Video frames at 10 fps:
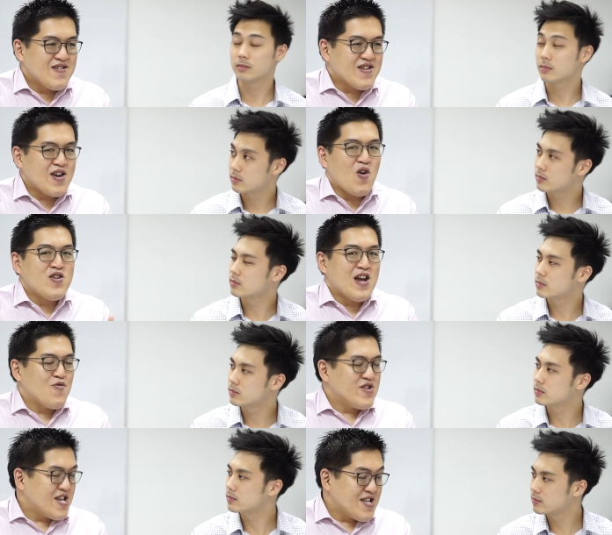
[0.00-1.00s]

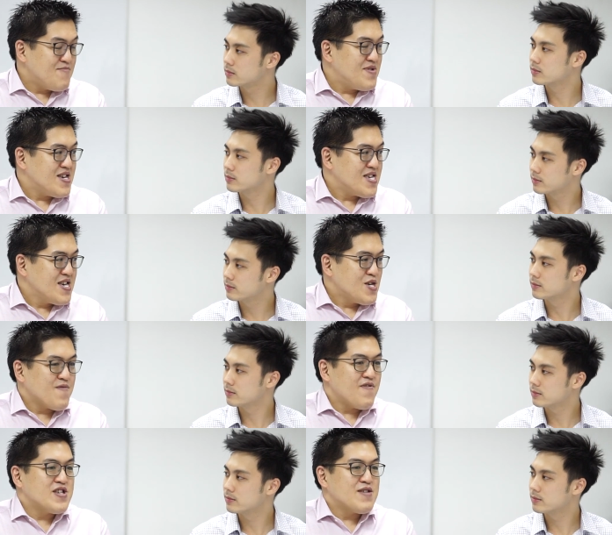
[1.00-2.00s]
Speaker 1: on our database.
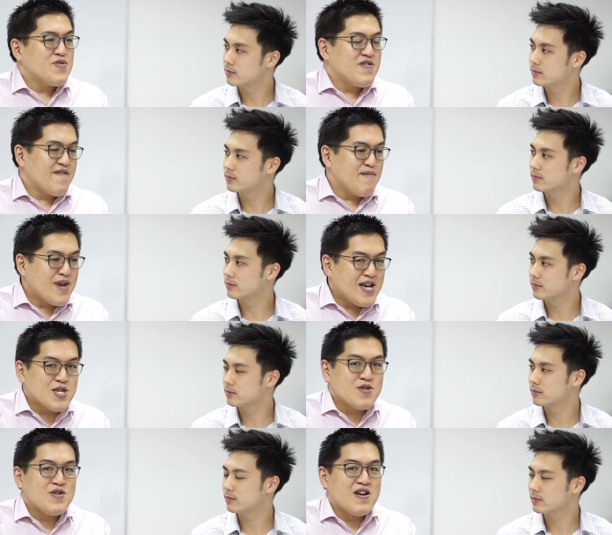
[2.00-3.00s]
So for example, you have a
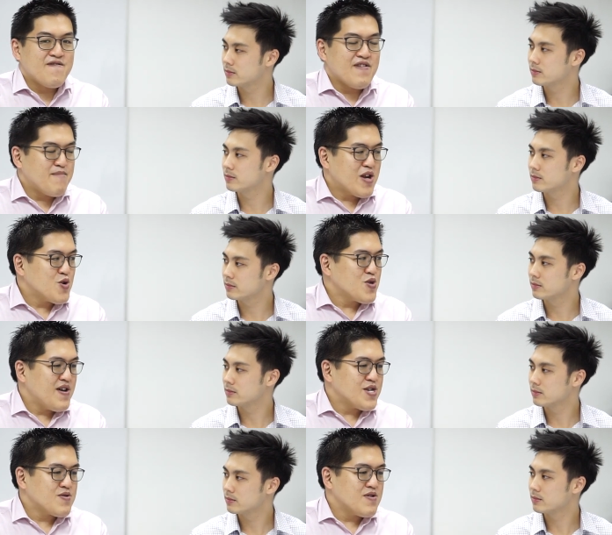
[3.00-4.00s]
MySQL, you have
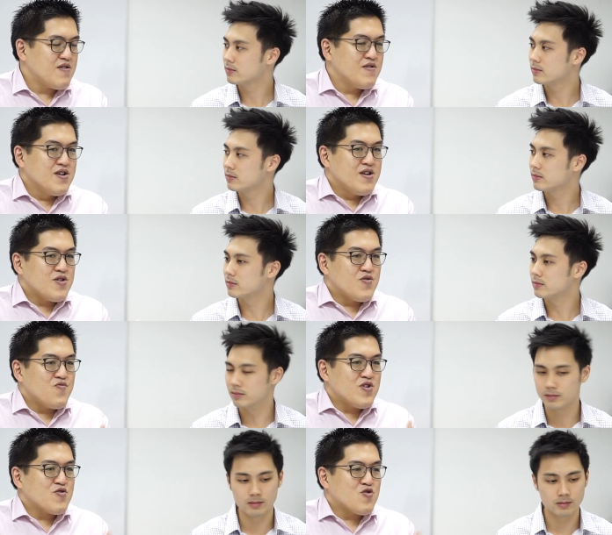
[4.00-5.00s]
Microsoft SQL,
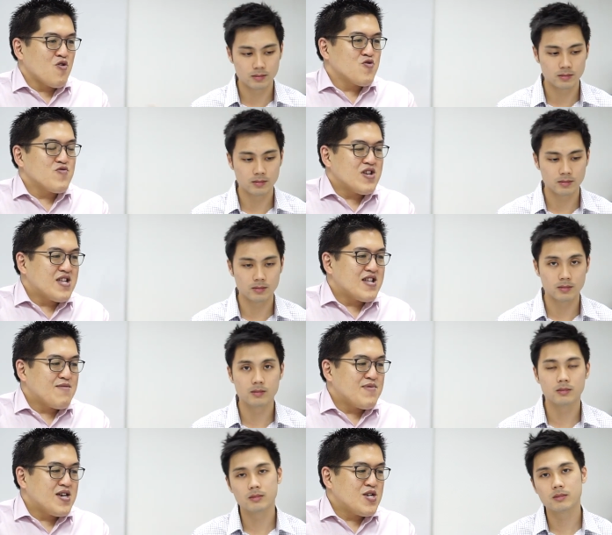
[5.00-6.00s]
you want to talk to the
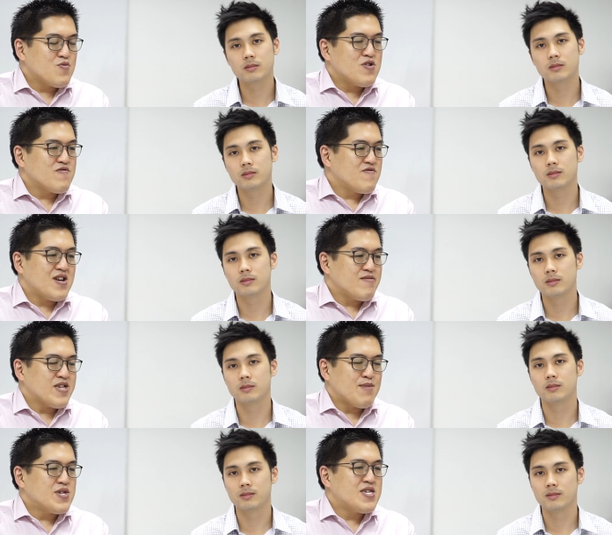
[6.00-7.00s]
database, you want to
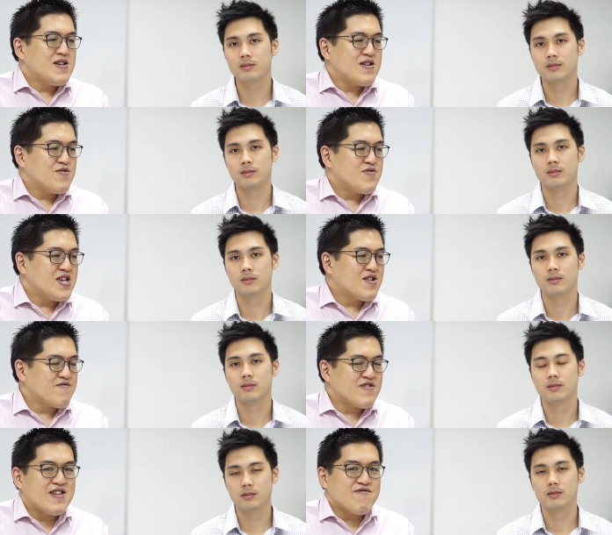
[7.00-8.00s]
run some
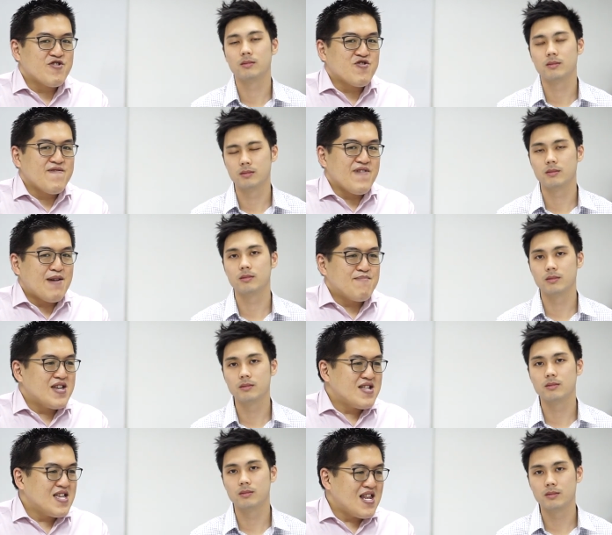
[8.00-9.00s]
CRUD, create, retrieve,
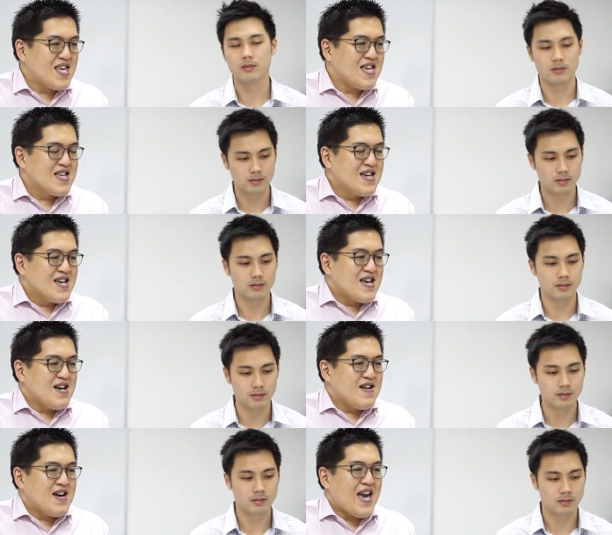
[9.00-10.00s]
update, delete
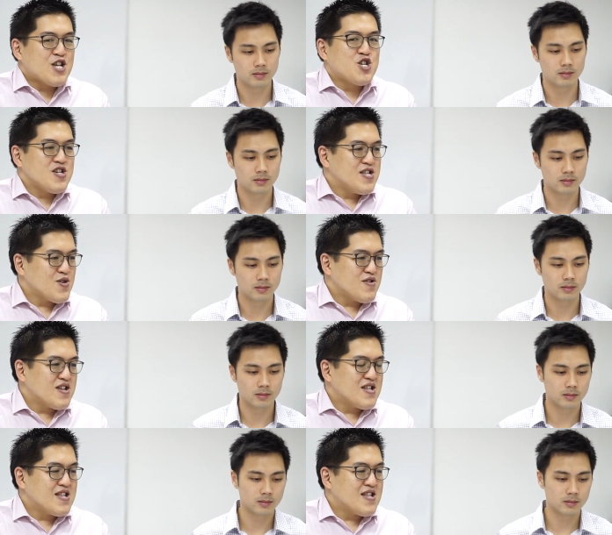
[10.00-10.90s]
actions on the